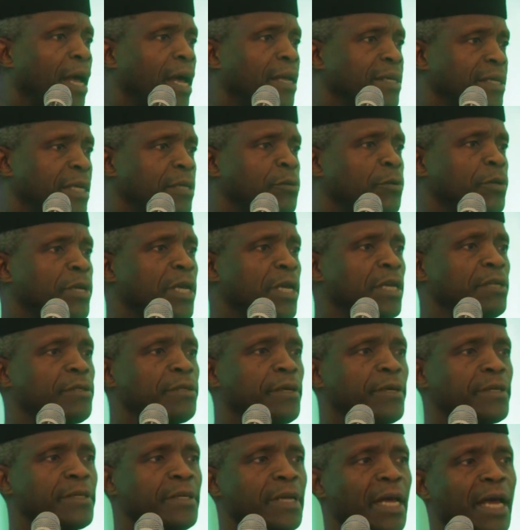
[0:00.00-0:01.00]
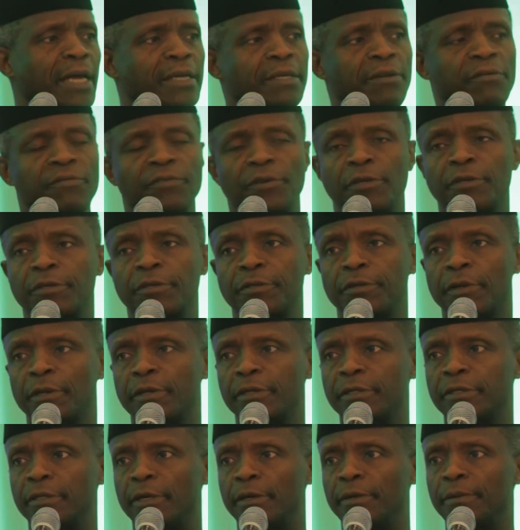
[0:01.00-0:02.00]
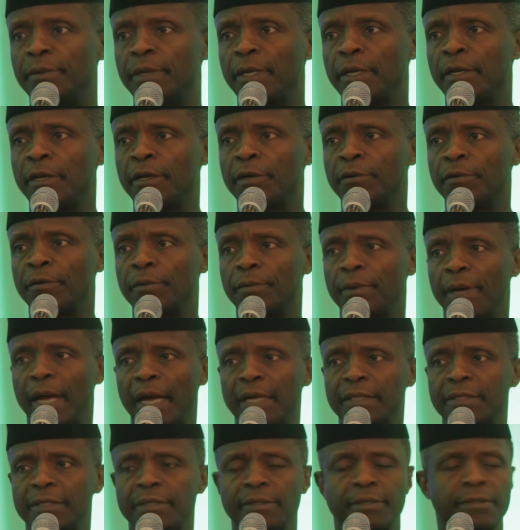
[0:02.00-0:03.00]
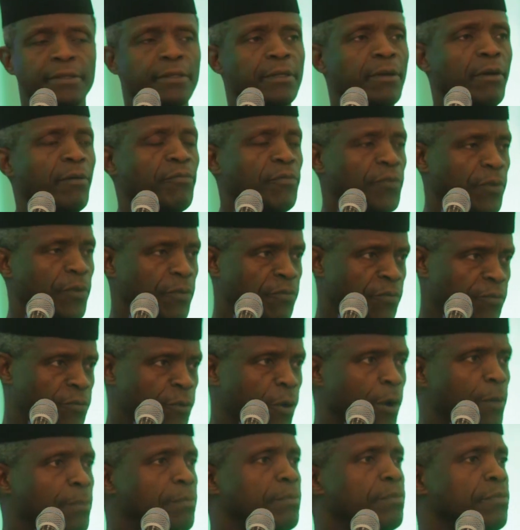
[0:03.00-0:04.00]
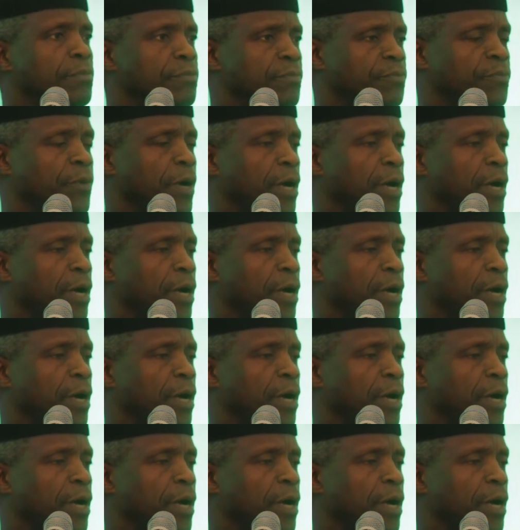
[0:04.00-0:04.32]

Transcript: and education and infrastructure, and from